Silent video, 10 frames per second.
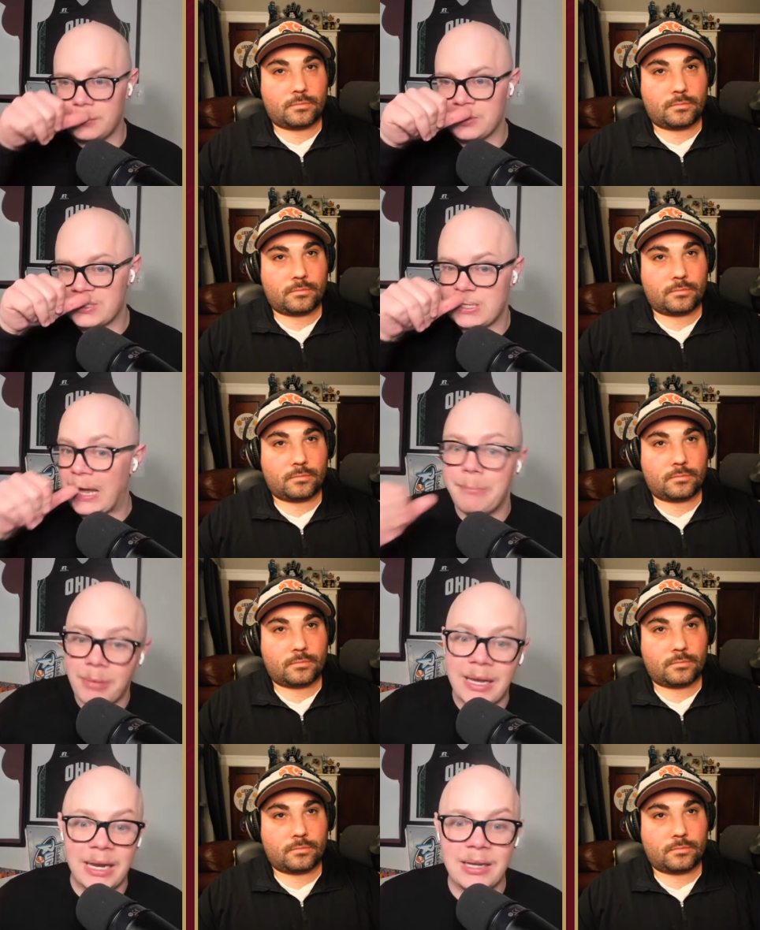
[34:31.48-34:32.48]
Speaker 1: the most
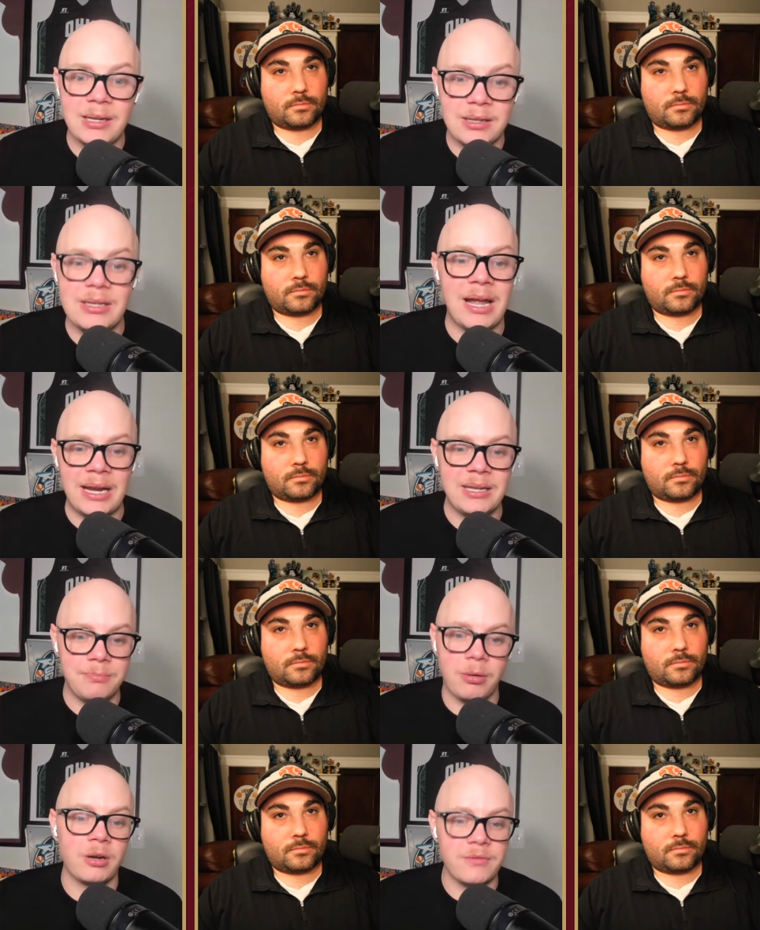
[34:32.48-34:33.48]
complicated,
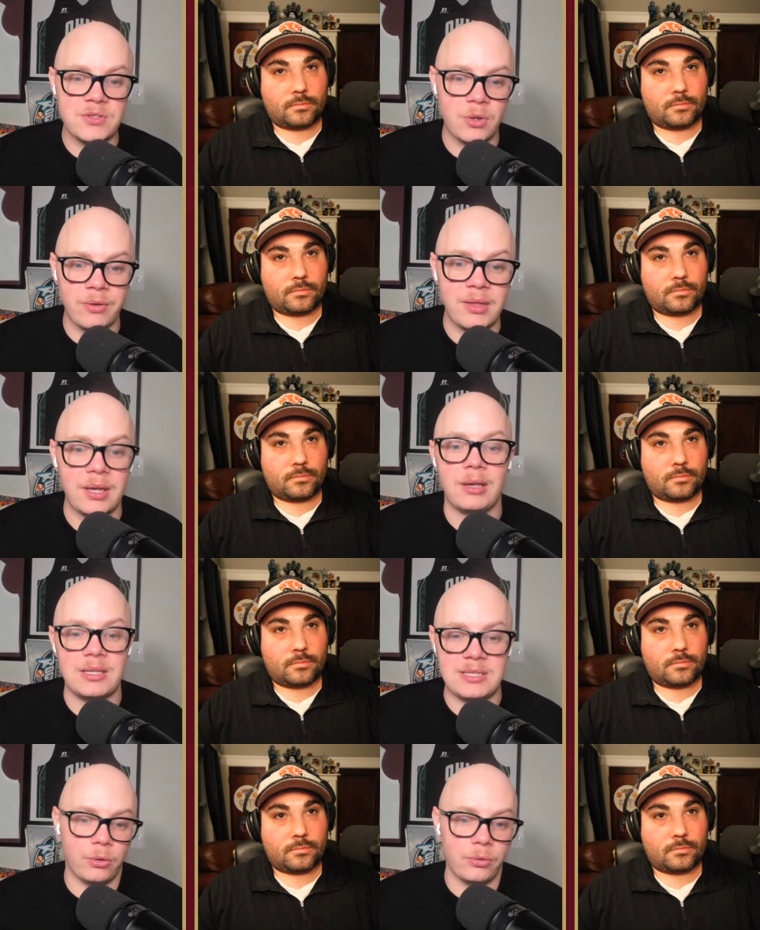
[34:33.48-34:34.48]
naughty part of this whole thing.
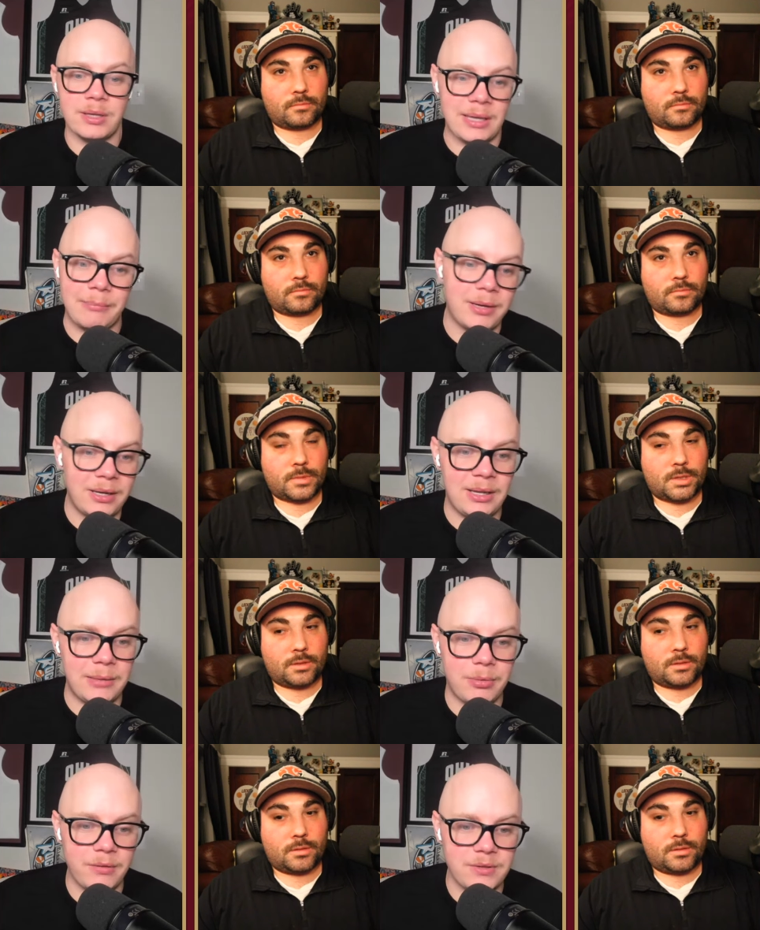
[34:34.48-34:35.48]
It's the only
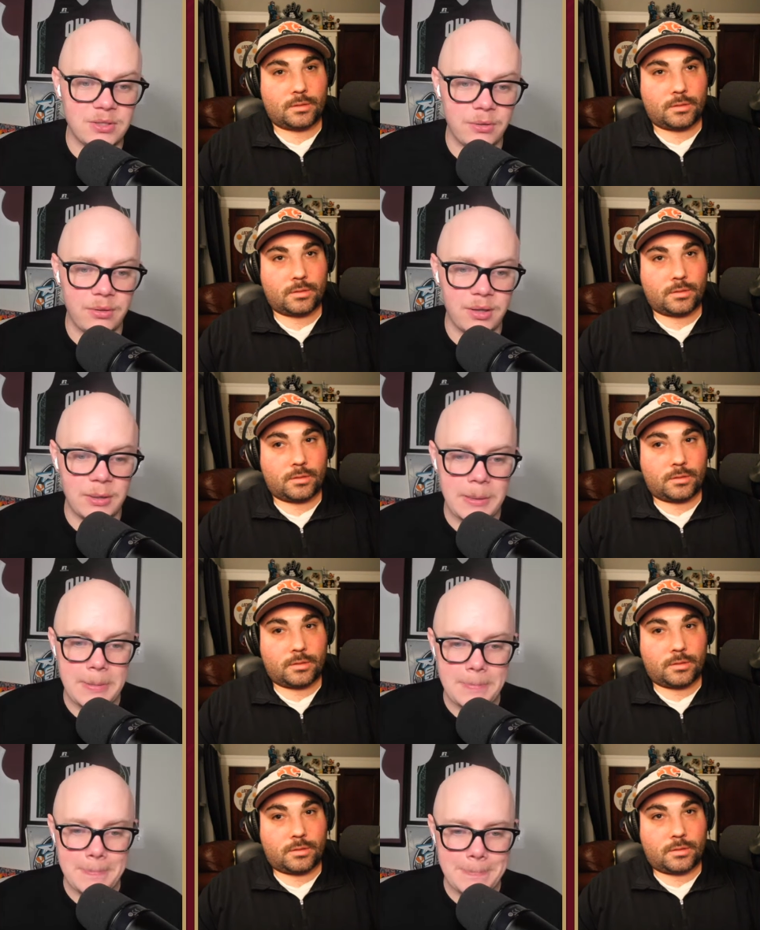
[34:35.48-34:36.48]
complicated, naughty part of this whole thing.
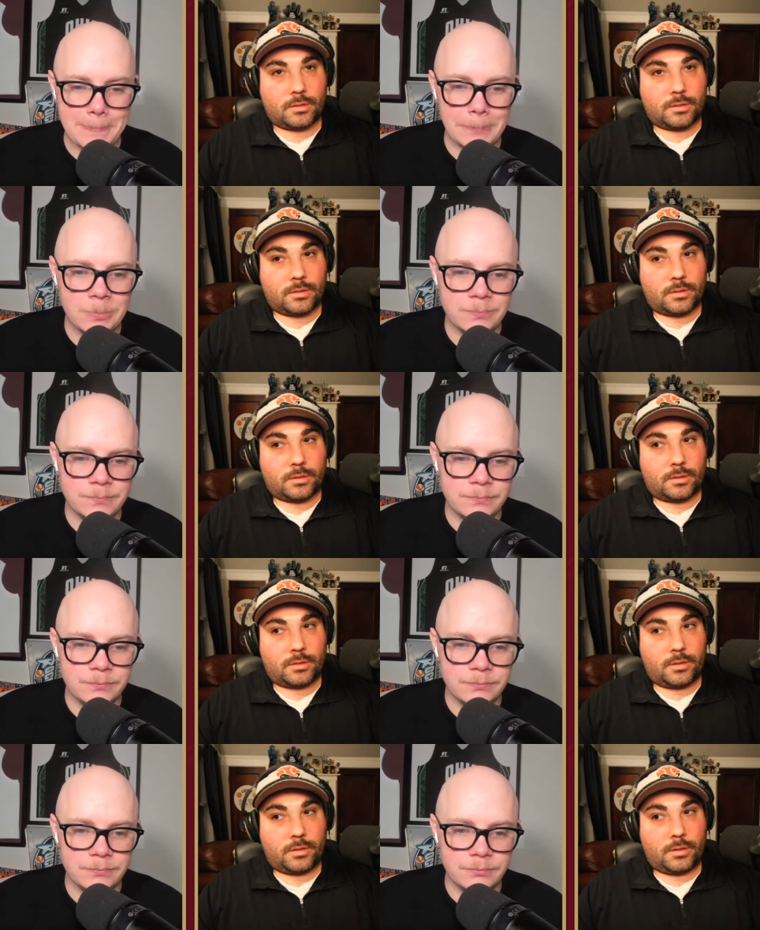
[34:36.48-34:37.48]

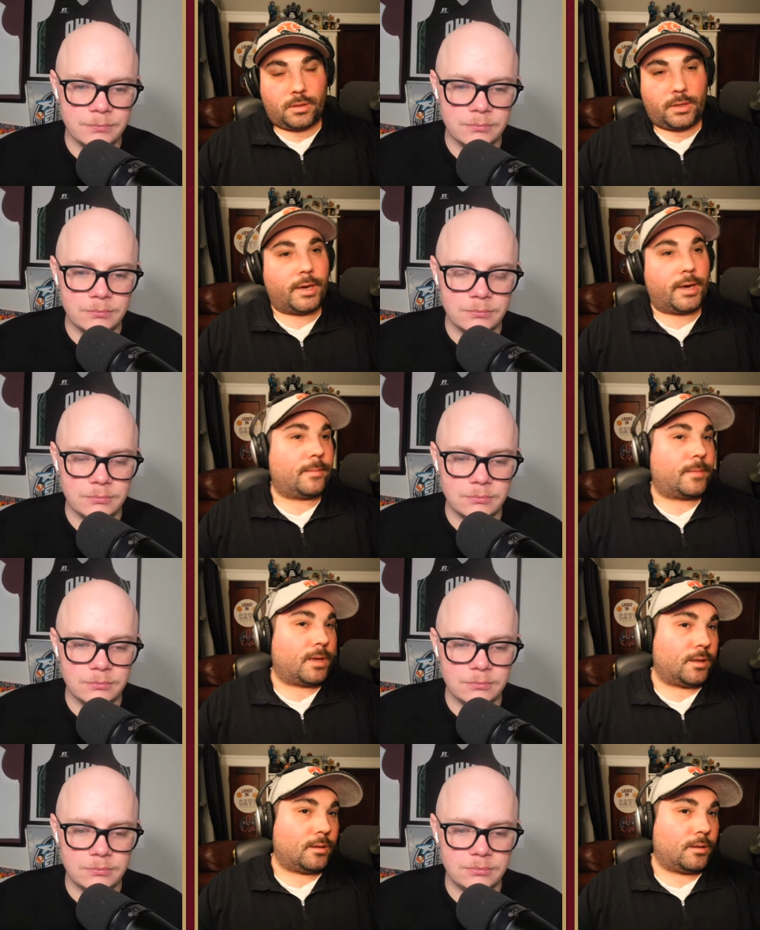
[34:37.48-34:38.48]
Speaker 2: Yeah,
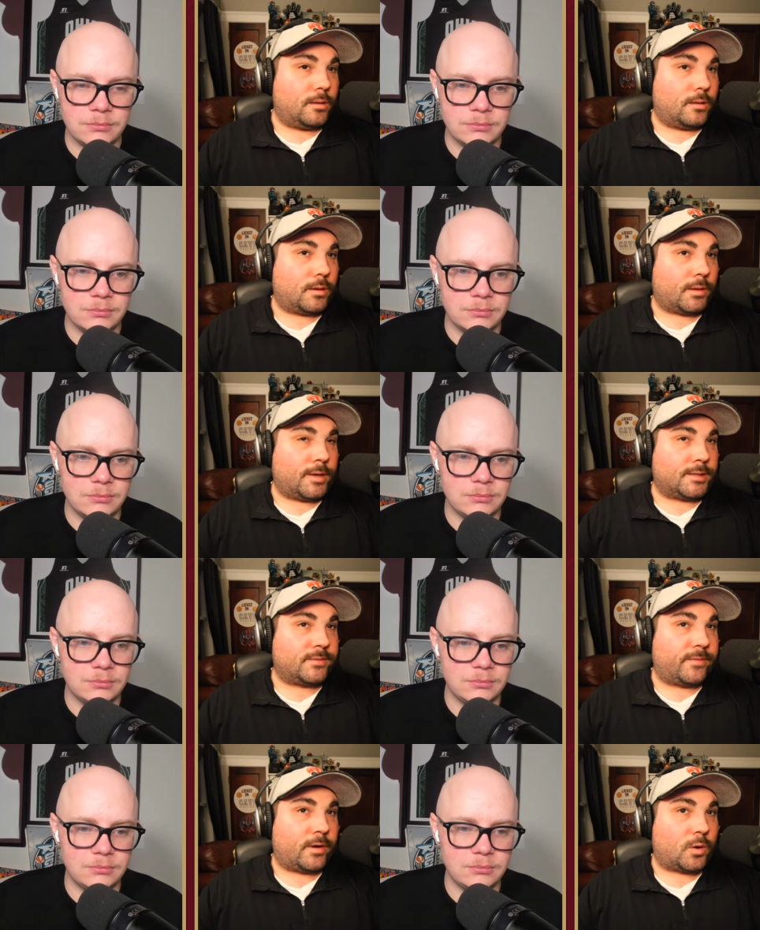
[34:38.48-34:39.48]
and I think it's
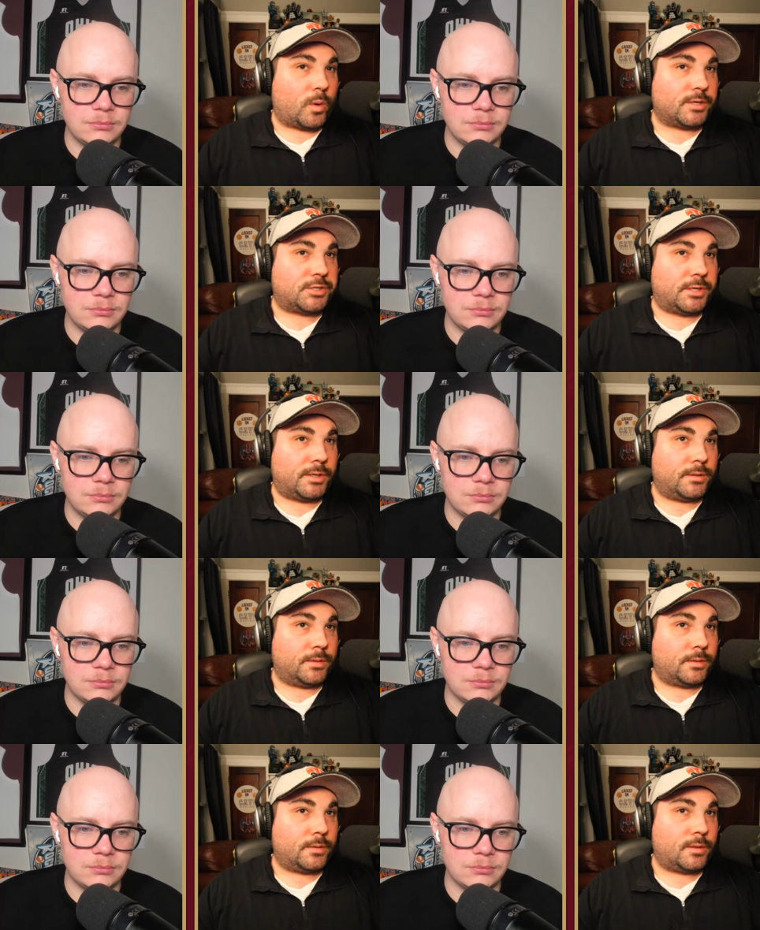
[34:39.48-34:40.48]
fair to
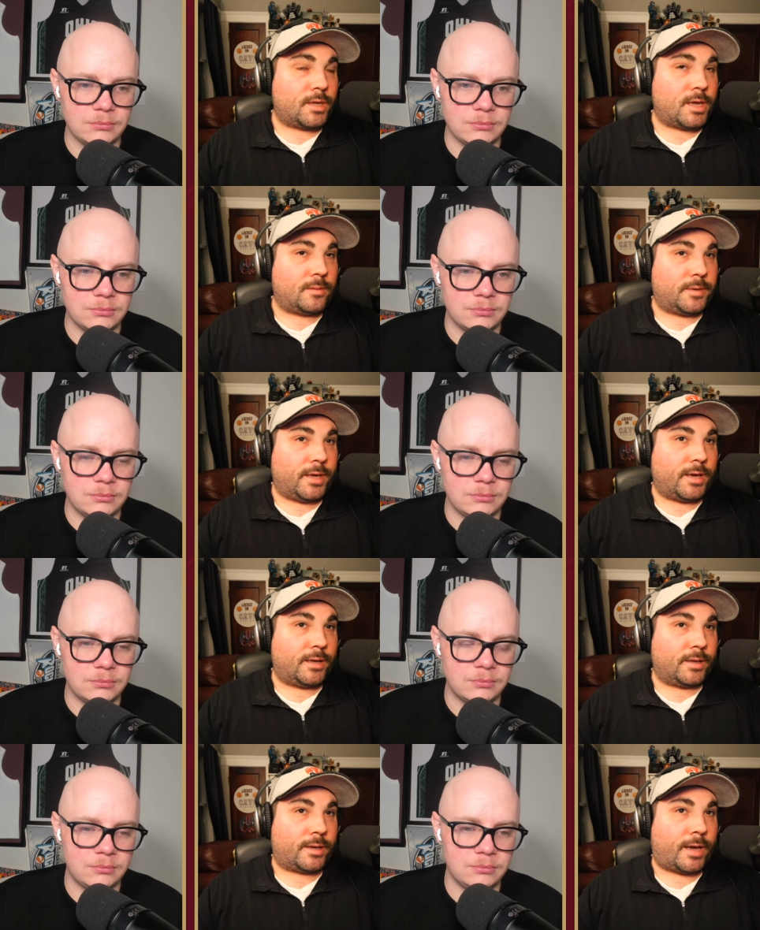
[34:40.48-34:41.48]
question the N B A
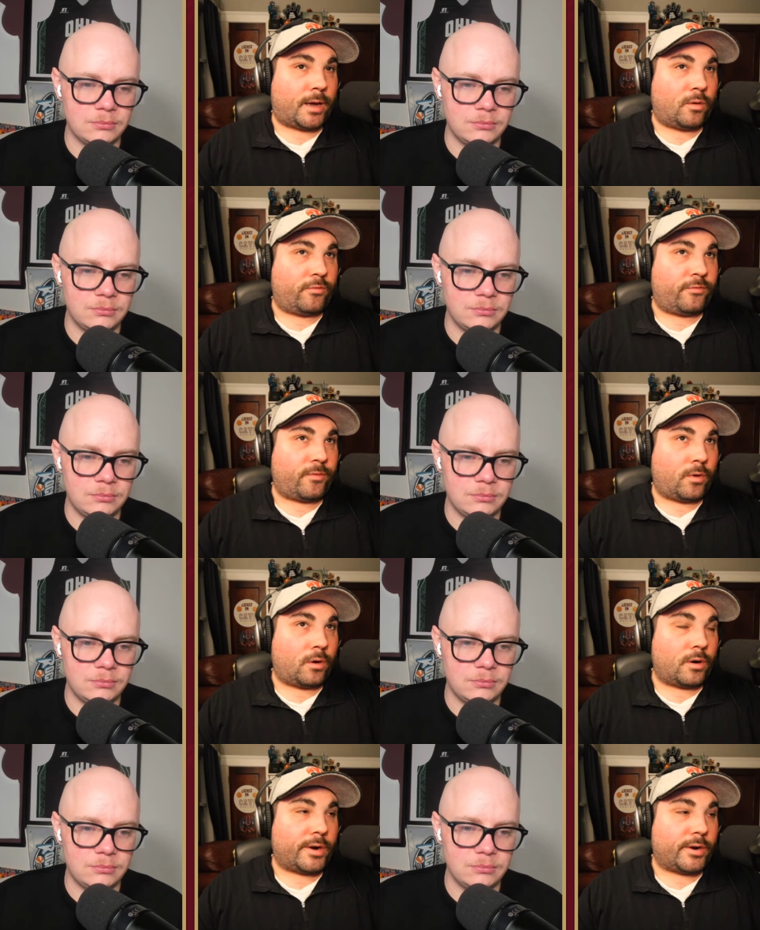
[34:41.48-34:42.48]
and like how
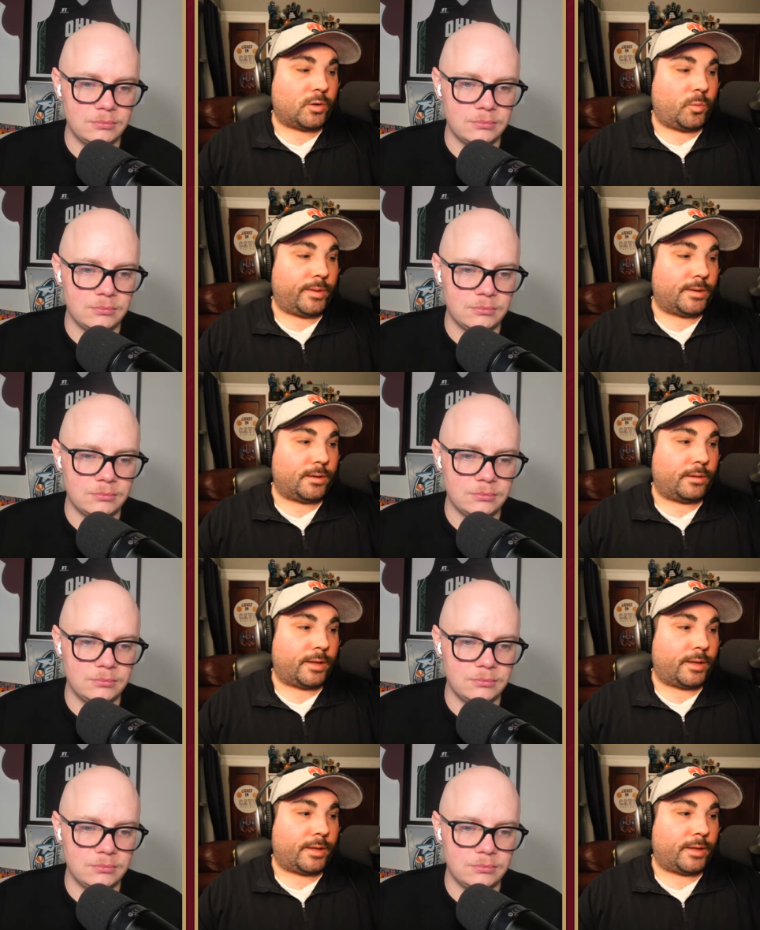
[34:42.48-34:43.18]
far are you willing to let